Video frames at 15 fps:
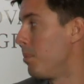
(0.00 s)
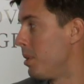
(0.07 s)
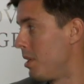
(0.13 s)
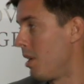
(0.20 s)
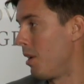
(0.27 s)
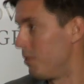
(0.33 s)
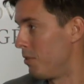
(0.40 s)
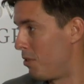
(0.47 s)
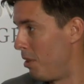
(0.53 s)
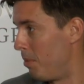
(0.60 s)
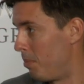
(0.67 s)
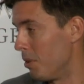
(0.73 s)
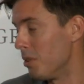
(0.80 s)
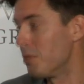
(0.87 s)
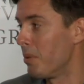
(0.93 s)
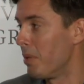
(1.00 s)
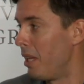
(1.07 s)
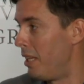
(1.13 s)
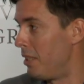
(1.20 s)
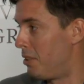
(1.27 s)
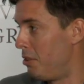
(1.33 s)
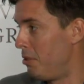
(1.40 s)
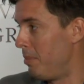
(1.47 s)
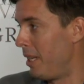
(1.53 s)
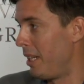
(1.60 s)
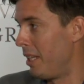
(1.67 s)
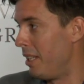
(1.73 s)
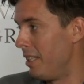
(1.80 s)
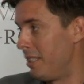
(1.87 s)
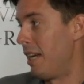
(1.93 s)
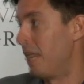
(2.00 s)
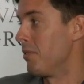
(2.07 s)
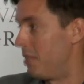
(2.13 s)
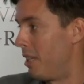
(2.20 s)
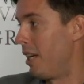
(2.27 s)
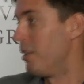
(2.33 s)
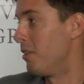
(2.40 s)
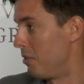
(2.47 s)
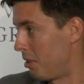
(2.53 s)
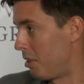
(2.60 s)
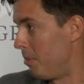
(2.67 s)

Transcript: with Donald Trump was we let too many of these outsiders